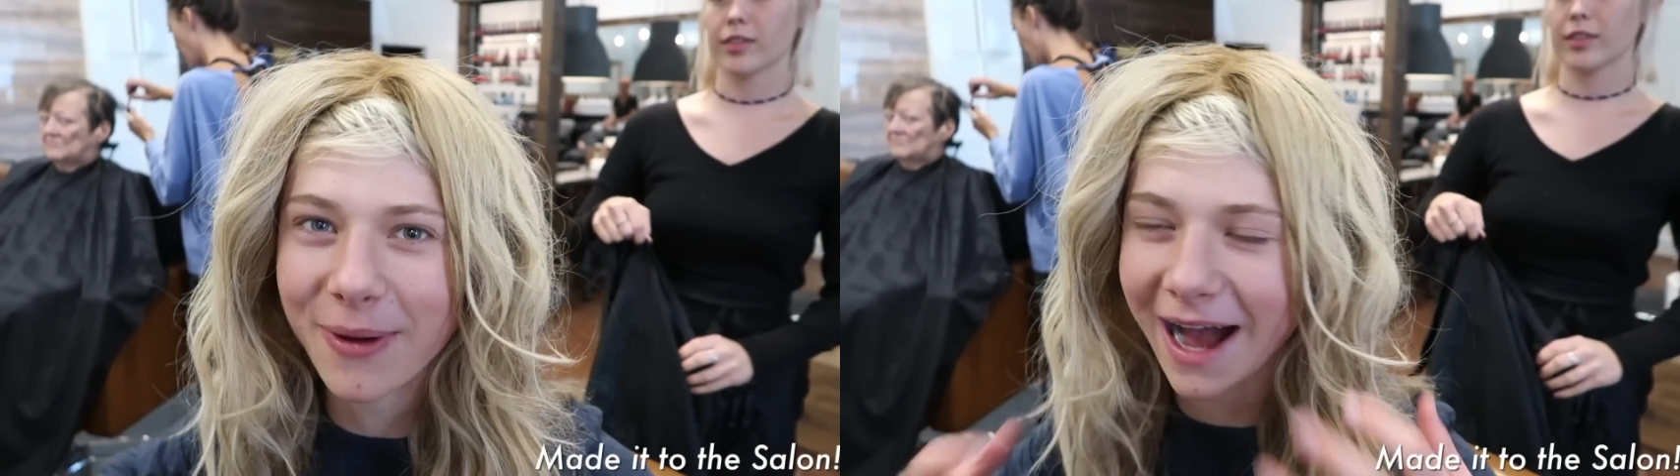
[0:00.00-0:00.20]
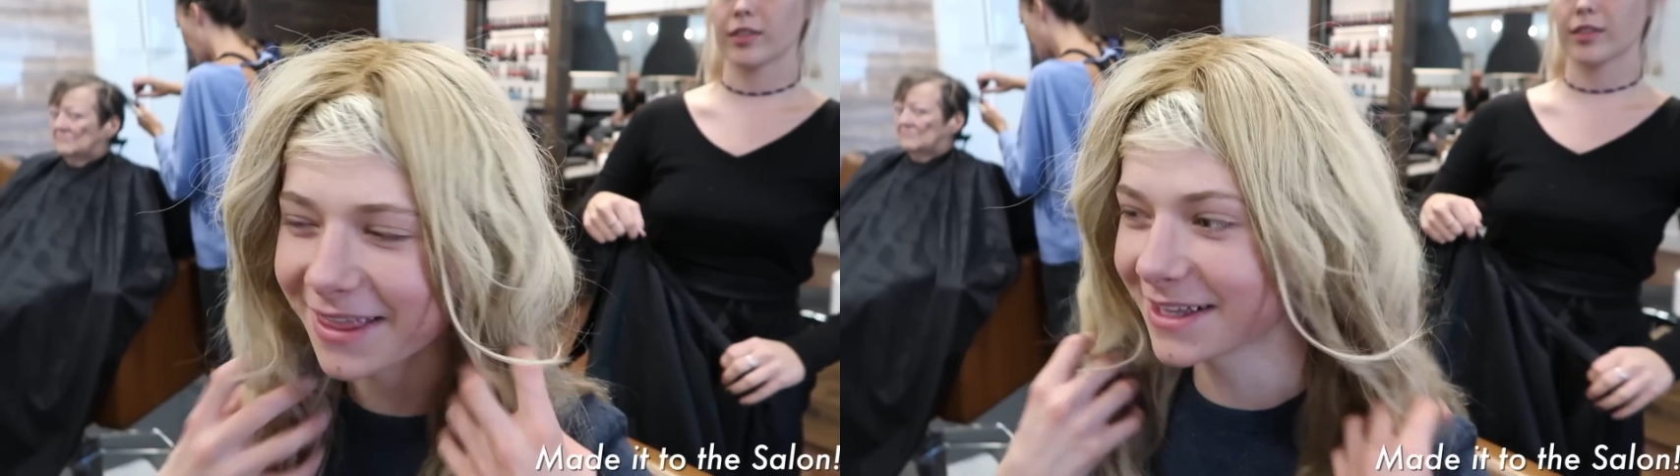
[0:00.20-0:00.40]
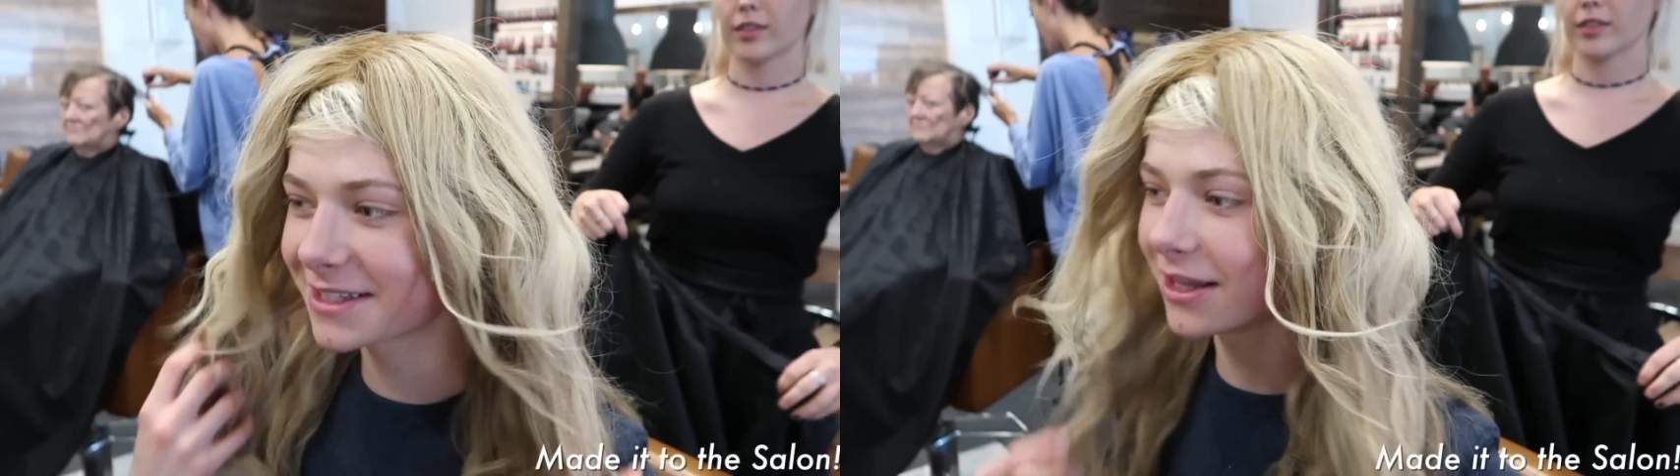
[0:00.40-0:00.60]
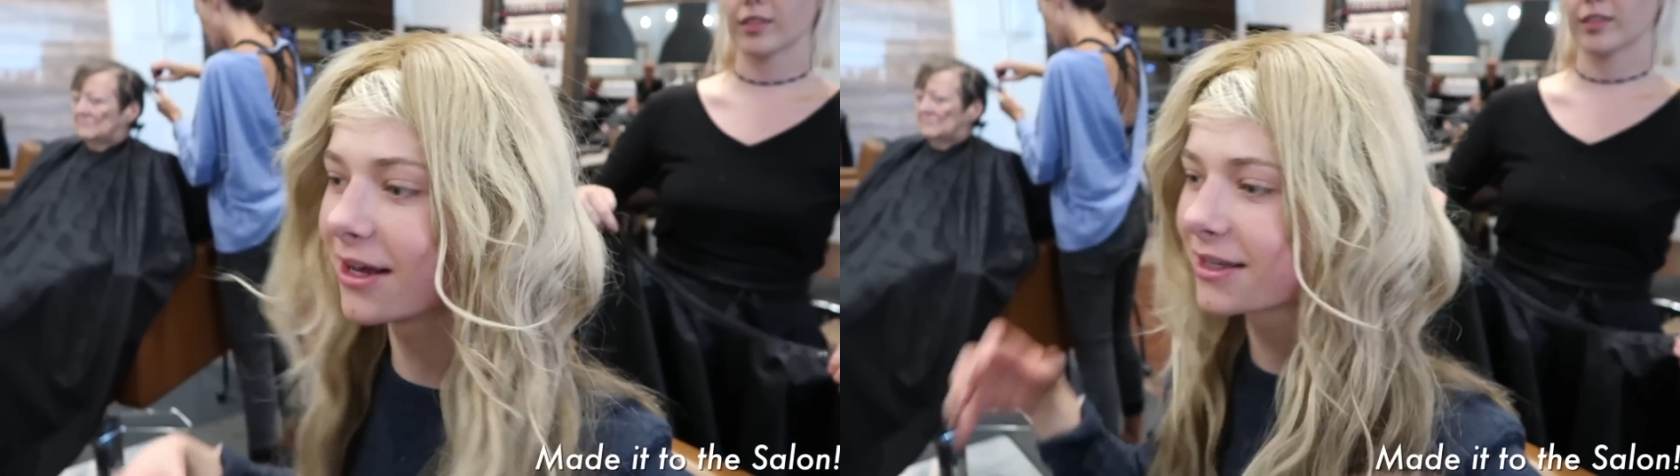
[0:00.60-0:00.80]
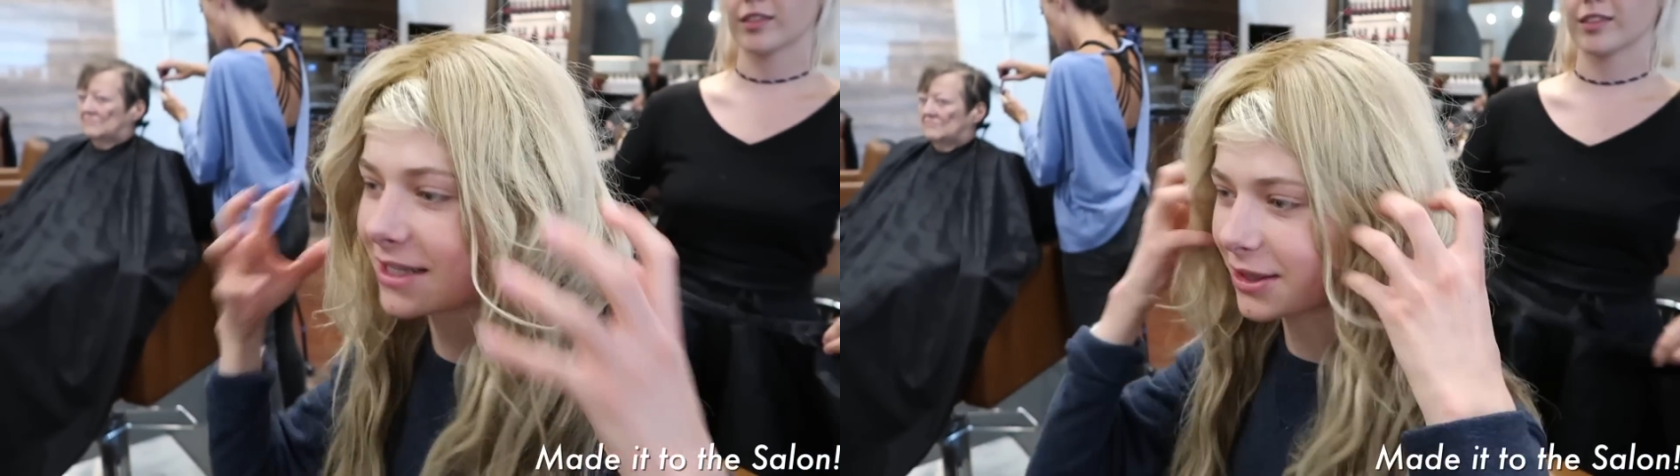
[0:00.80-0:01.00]
bad this
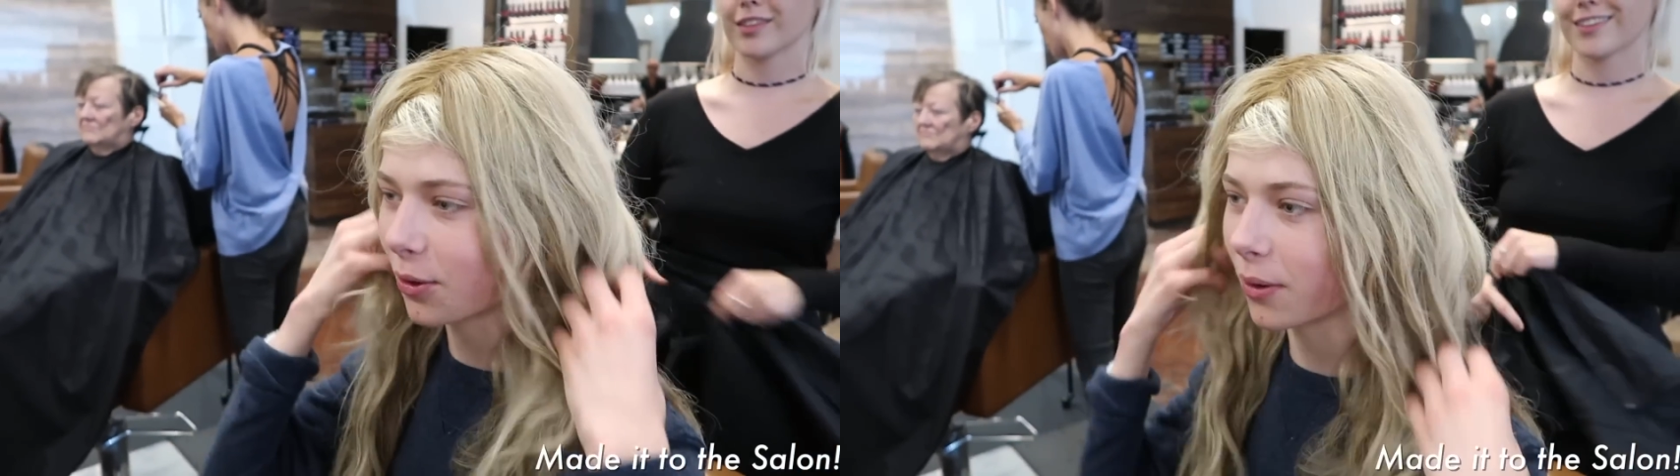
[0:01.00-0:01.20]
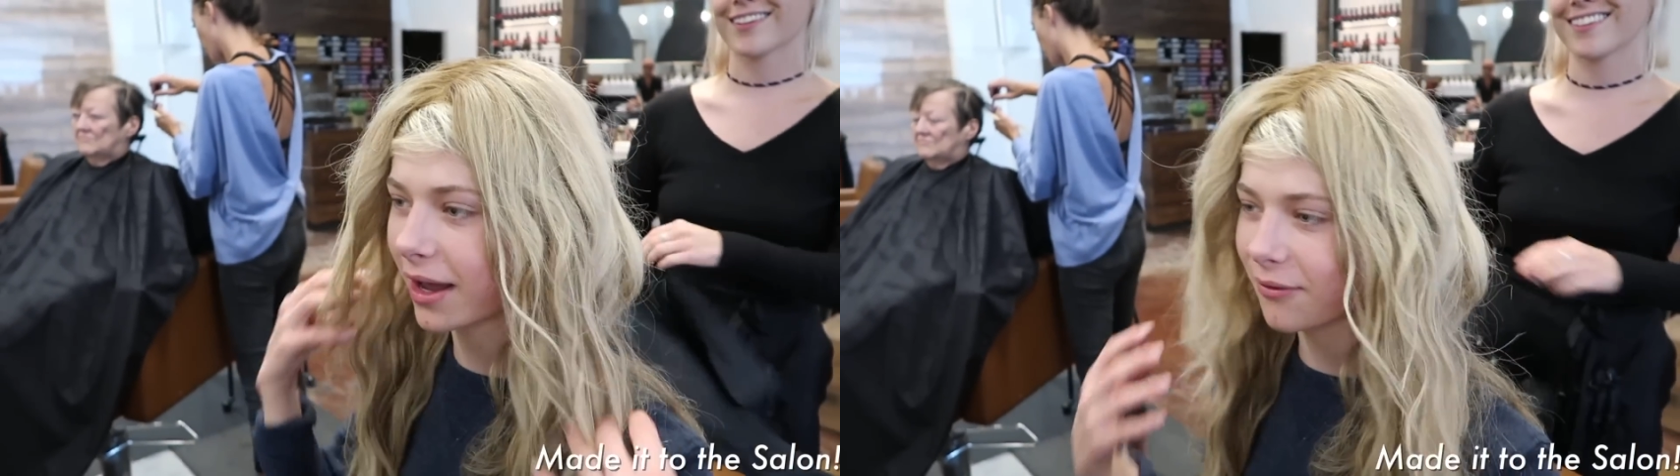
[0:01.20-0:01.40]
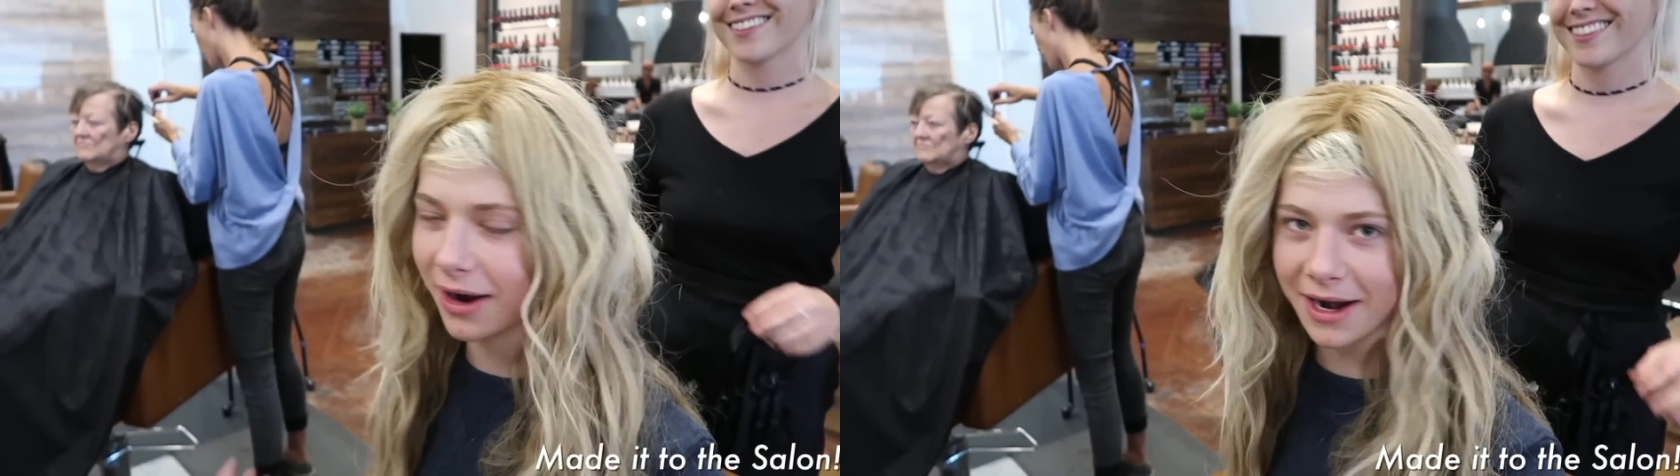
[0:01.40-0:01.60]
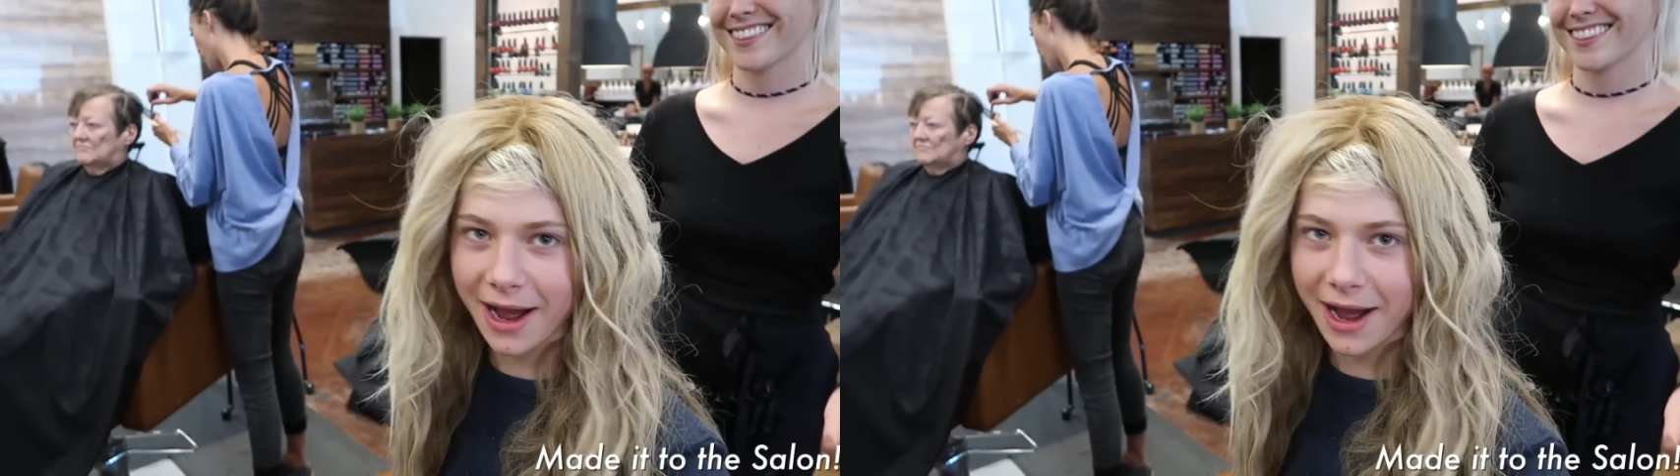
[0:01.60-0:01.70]
looks with the wig right